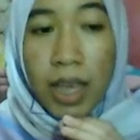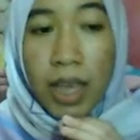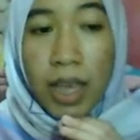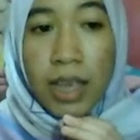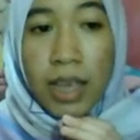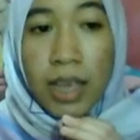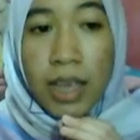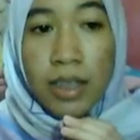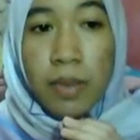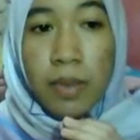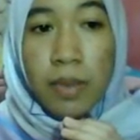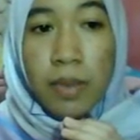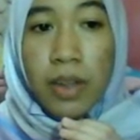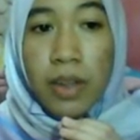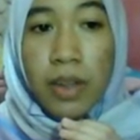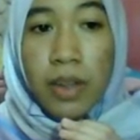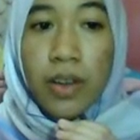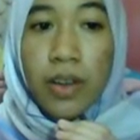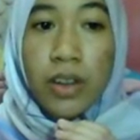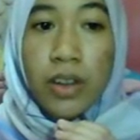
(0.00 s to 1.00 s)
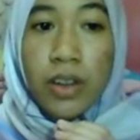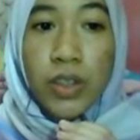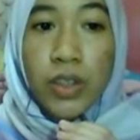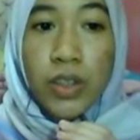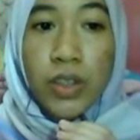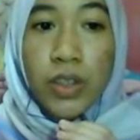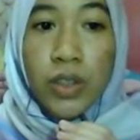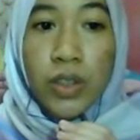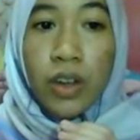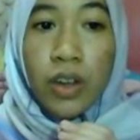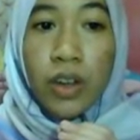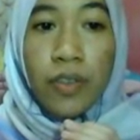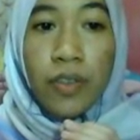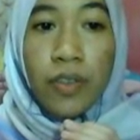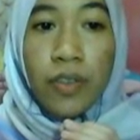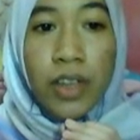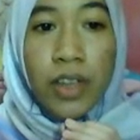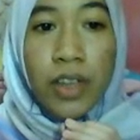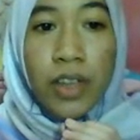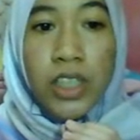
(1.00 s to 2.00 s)
Similar to
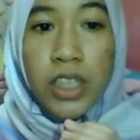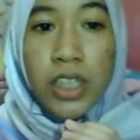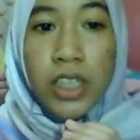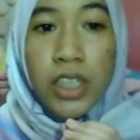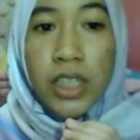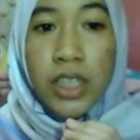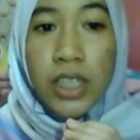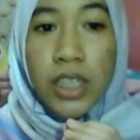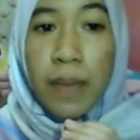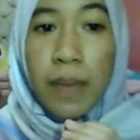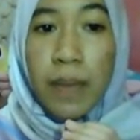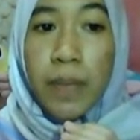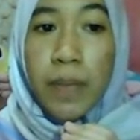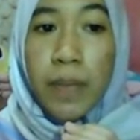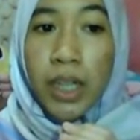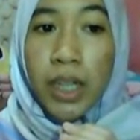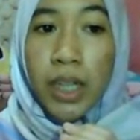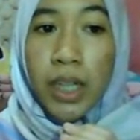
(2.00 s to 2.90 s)
convention sample,